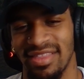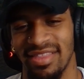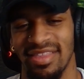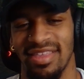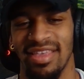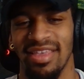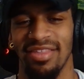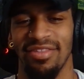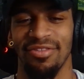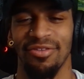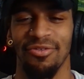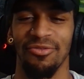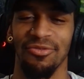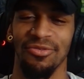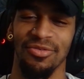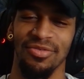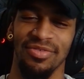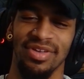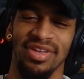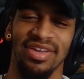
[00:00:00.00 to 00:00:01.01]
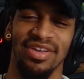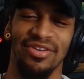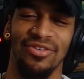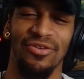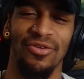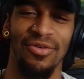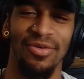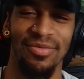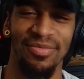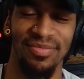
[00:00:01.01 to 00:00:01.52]
kids don't
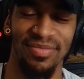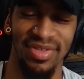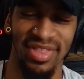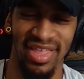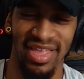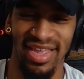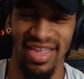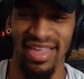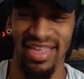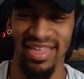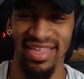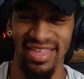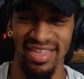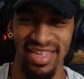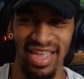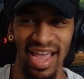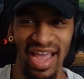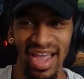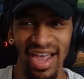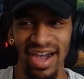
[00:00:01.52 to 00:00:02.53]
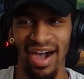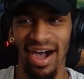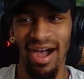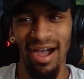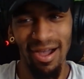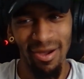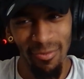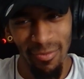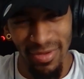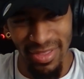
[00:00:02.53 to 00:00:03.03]
grow up and be like yeah
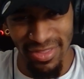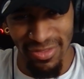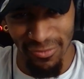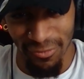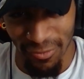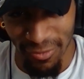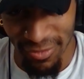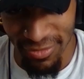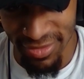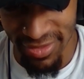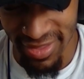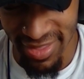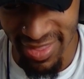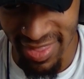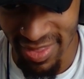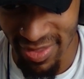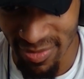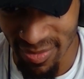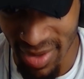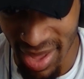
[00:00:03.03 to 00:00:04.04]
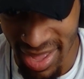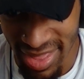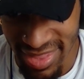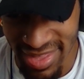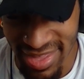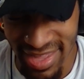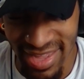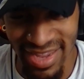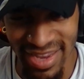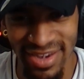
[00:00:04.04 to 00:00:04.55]
i went to walt disney's
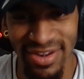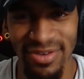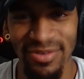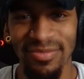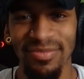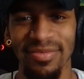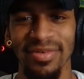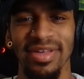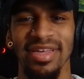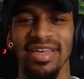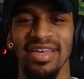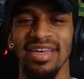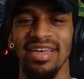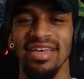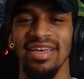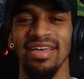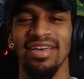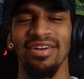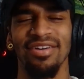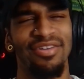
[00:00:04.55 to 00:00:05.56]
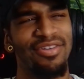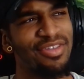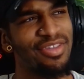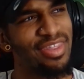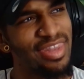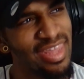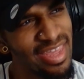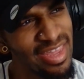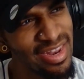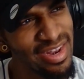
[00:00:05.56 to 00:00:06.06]
magic kingdom you
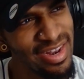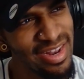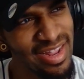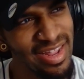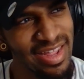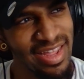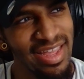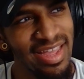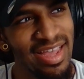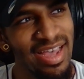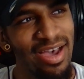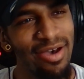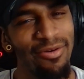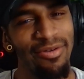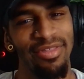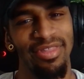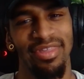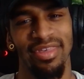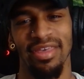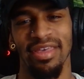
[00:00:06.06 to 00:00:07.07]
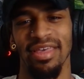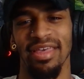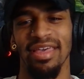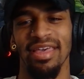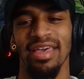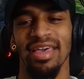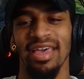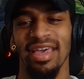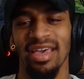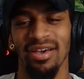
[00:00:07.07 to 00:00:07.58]
did how was it?
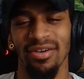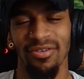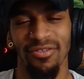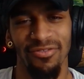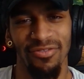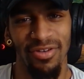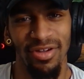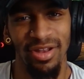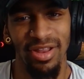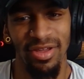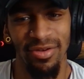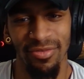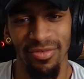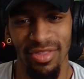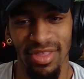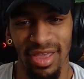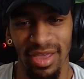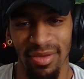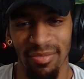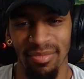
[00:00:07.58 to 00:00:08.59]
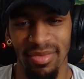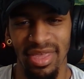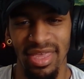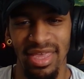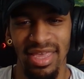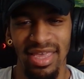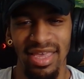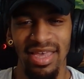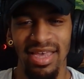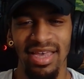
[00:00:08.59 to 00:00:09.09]
It was fun. It was like
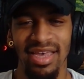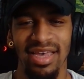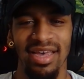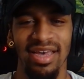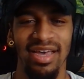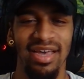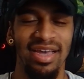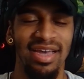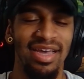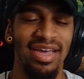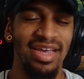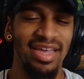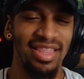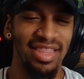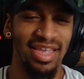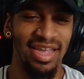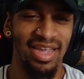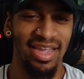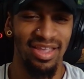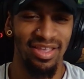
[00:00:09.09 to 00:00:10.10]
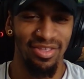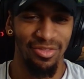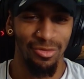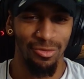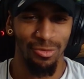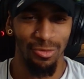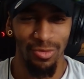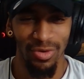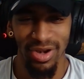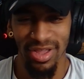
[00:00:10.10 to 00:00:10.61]
me and like
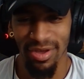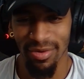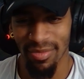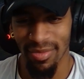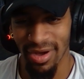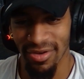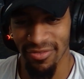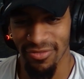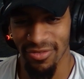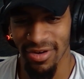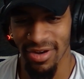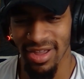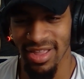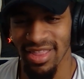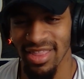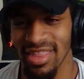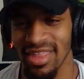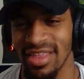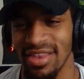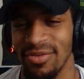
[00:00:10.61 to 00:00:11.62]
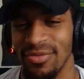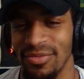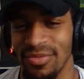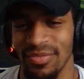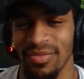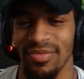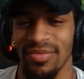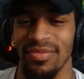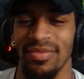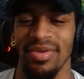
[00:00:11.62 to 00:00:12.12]
20 of my friends, and
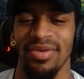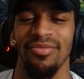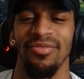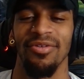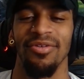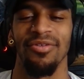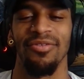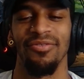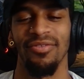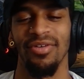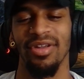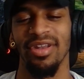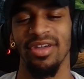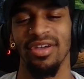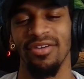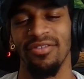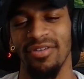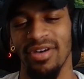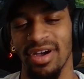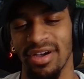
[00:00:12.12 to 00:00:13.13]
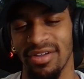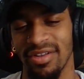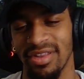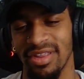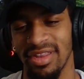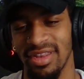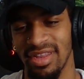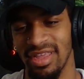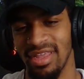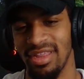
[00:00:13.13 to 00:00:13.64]
we were running around
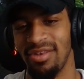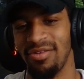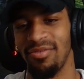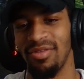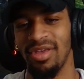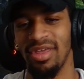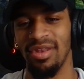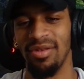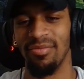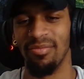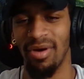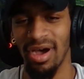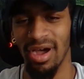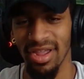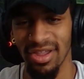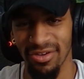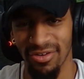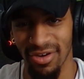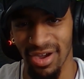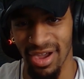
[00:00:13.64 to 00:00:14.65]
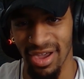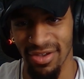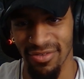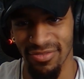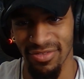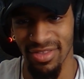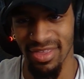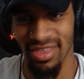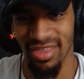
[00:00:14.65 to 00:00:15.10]
in, in, in Minecraft.